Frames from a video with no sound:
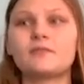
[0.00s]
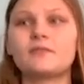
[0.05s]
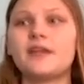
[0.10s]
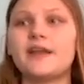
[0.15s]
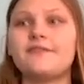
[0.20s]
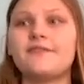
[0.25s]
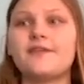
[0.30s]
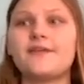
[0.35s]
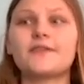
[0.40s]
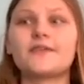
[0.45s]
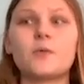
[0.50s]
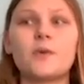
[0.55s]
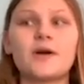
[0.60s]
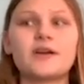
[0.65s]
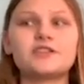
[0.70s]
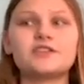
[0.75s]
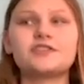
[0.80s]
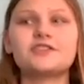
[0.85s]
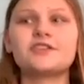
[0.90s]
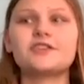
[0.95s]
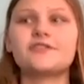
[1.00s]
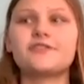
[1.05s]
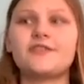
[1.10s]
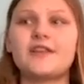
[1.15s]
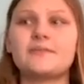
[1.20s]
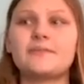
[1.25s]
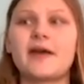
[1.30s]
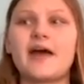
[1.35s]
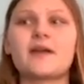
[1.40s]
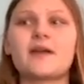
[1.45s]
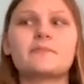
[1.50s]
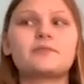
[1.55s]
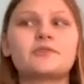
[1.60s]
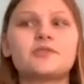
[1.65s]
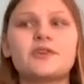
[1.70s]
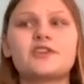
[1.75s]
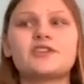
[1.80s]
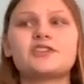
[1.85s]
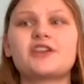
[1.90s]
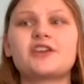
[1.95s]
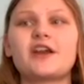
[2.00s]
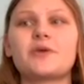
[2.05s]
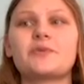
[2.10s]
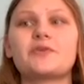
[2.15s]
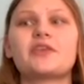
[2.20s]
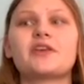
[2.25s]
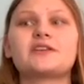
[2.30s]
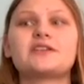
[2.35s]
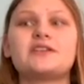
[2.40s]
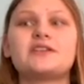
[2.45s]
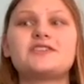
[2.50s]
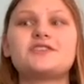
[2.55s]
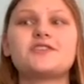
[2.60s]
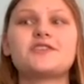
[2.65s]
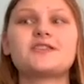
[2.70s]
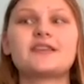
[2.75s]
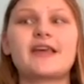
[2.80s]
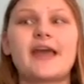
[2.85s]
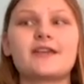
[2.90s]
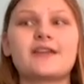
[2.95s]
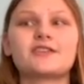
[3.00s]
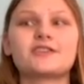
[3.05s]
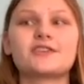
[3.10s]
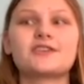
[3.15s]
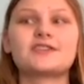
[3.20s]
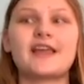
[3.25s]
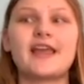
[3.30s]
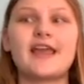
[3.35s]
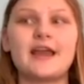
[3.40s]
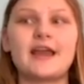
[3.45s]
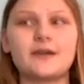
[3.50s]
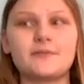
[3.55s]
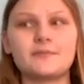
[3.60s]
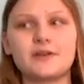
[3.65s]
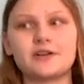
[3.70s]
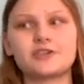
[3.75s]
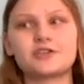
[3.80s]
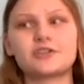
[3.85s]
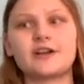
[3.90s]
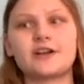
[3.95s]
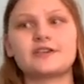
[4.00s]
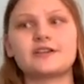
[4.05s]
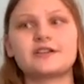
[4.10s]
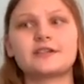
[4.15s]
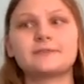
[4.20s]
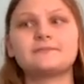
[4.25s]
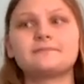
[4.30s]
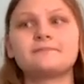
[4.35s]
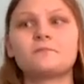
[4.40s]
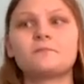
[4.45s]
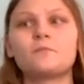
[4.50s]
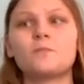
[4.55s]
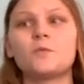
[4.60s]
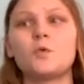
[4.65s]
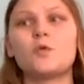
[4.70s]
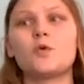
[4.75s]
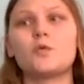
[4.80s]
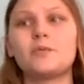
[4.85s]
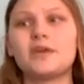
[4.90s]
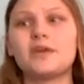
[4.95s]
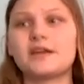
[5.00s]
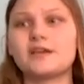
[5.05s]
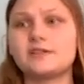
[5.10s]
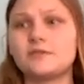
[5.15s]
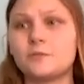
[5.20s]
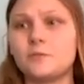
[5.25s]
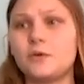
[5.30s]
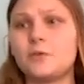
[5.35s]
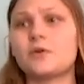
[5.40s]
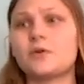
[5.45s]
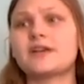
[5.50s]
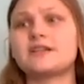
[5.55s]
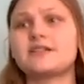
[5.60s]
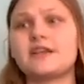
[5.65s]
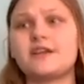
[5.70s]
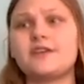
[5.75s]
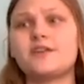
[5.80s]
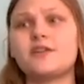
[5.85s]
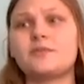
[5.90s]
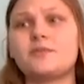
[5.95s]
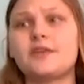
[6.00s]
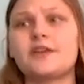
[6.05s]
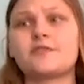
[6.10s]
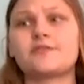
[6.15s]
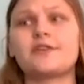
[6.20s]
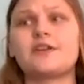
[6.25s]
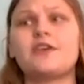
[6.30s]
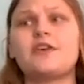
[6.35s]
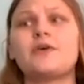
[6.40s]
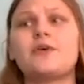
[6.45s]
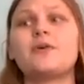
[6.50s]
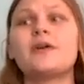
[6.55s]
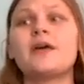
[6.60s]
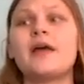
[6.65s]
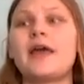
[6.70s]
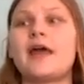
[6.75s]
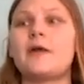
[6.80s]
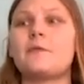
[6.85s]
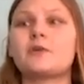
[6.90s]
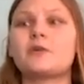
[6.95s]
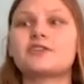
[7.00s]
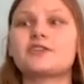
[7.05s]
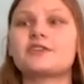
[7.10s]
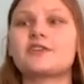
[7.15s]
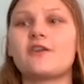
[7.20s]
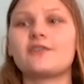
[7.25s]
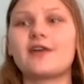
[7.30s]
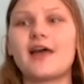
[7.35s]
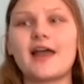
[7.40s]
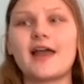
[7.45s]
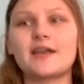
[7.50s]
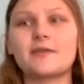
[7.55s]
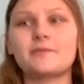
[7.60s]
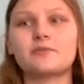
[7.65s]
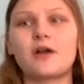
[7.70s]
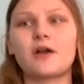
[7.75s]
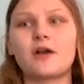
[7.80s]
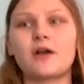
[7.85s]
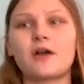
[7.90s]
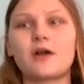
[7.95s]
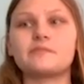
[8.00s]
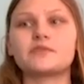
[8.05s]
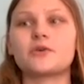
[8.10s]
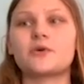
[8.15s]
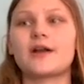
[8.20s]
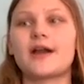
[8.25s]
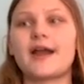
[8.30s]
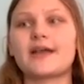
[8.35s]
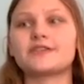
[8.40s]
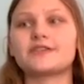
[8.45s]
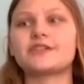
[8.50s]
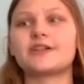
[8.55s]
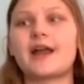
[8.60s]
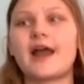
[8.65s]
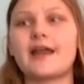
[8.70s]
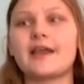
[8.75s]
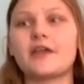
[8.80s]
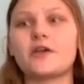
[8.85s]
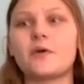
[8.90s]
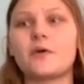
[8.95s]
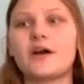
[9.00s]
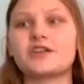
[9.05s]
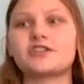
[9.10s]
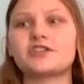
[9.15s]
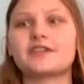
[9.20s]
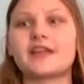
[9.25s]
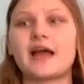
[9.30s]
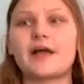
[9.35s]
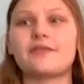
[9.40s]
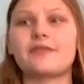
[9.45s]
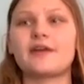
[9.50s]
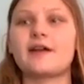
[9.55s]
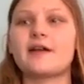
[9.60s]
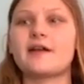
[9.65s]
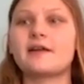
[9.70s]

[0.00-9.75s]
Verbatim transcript: If you have questions or feedback, please share it with your teachers, counselors, and administrators. We will, be con- we will continue to be here for you and want to solve any problems or answer any questions out there.